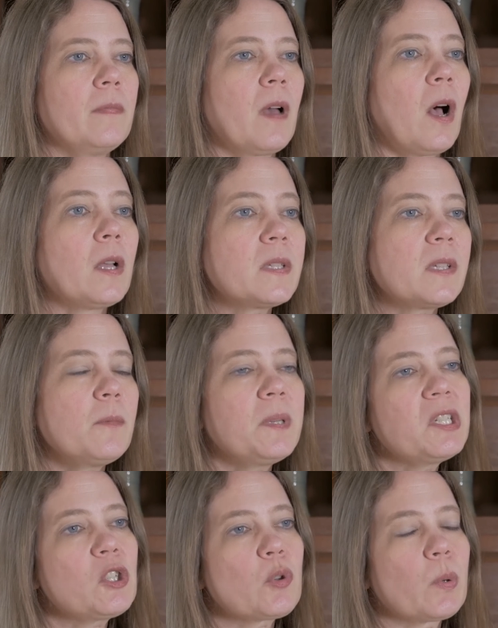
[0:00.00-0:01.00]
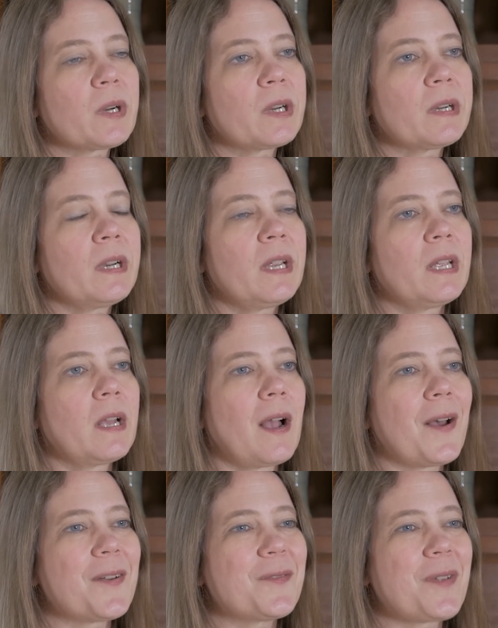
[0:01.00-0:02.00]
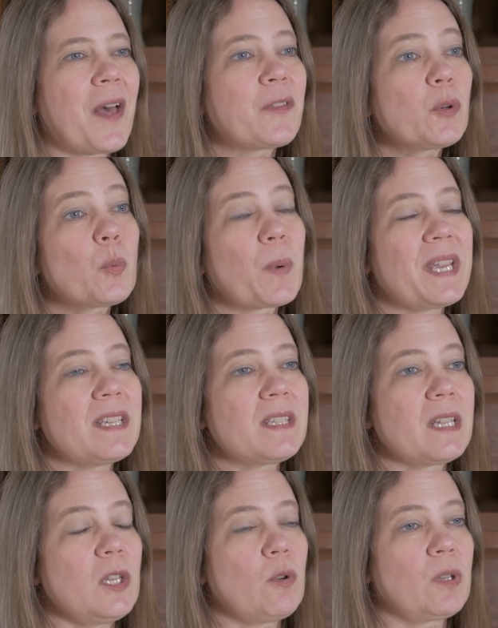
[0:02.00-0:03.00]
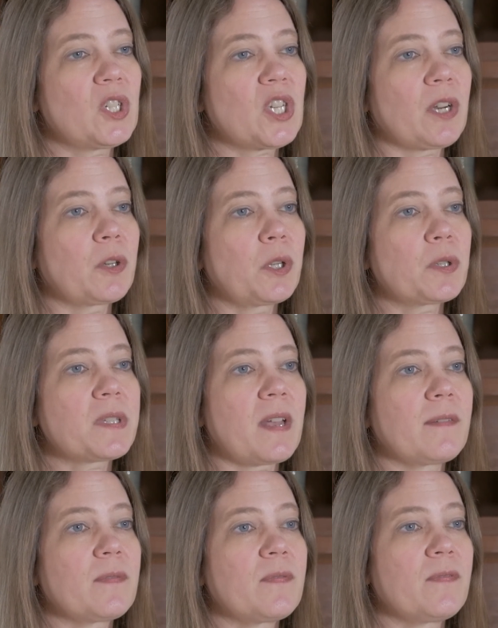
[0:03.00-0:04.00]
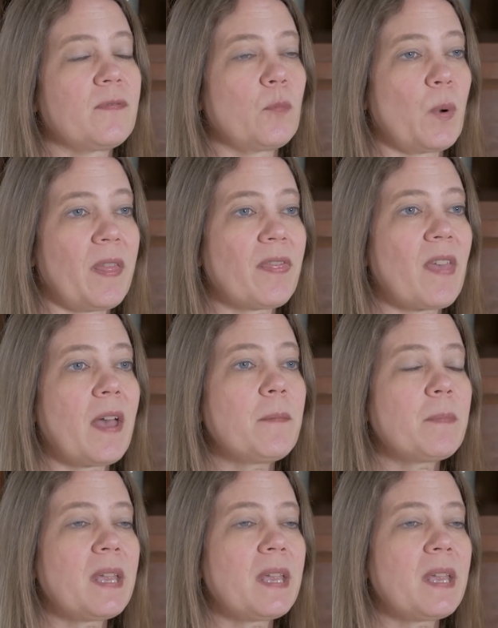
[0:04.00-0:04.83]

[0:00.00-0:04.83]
Also be sure, other ways that you can share yourself with them